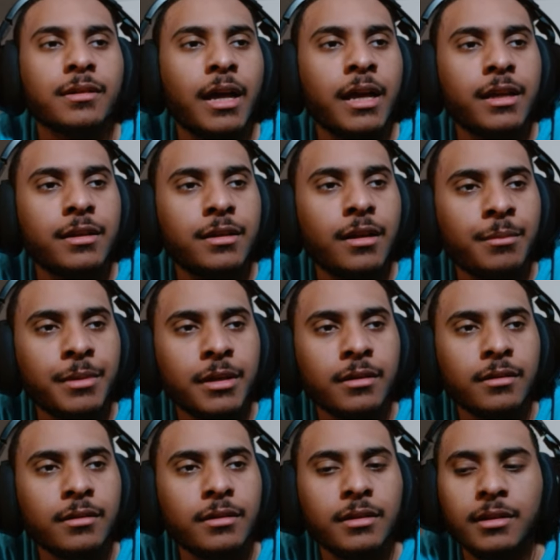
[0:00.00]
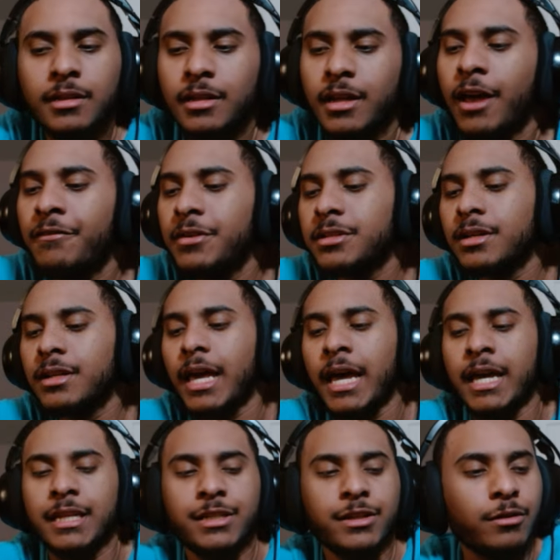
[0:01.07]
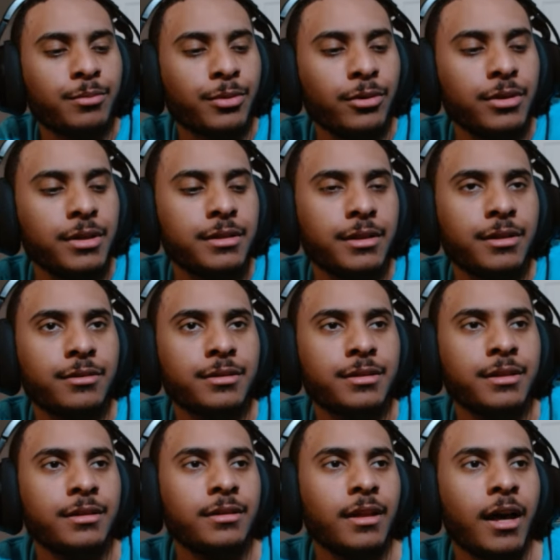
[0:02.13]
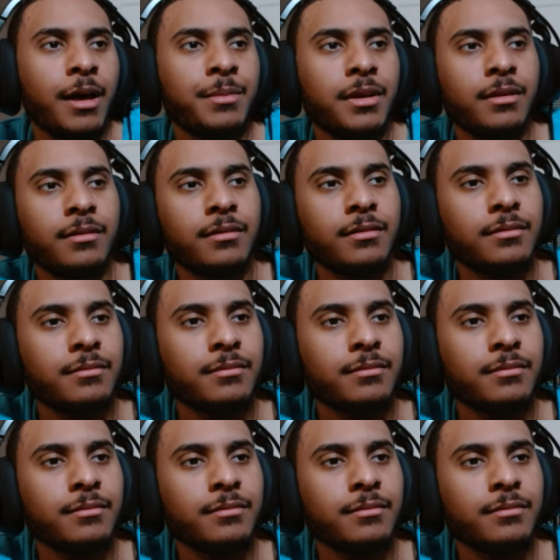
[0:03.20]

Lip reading: I mean, if he's on AGL Broly's leader skill, I mean,